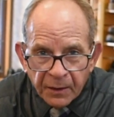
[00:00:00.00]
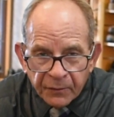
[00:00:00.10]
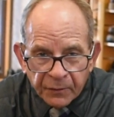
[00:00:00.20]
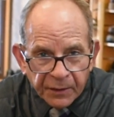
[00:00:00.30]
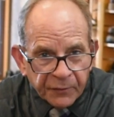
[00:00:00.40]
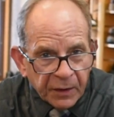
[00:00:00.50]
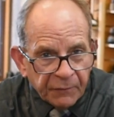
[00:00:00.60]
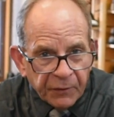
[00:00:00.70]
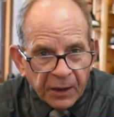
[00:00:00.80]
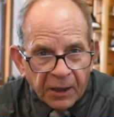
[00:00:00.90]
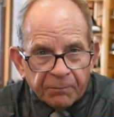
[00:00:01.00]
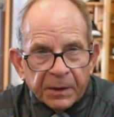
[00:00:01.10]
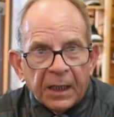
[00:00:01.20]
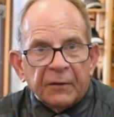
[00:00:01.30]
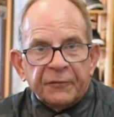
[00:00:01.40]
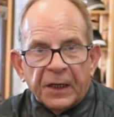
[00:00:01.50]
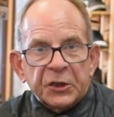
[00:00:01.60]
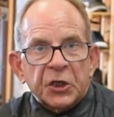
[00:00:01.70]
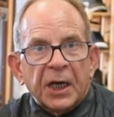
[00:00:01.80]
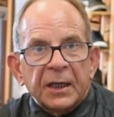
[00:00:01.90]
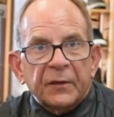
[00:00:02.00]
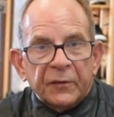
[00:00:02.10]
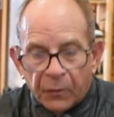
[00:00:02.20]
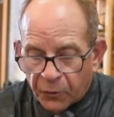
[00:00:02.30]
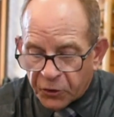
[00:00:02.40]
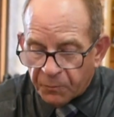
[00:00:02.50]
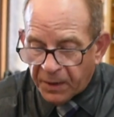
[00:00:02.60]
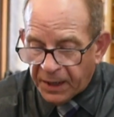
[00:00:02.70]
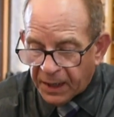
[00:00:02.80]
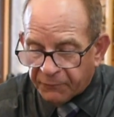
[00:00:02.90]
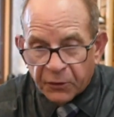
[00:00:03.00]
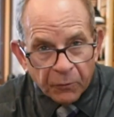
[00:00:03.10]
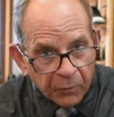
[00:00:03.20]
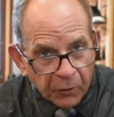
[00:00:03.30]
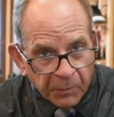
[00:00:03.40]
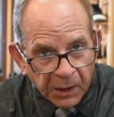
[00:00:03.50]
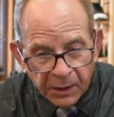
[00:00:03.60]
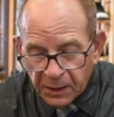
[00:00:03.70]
So let's say if you have plantar fasciitis, or you may have a neuroma.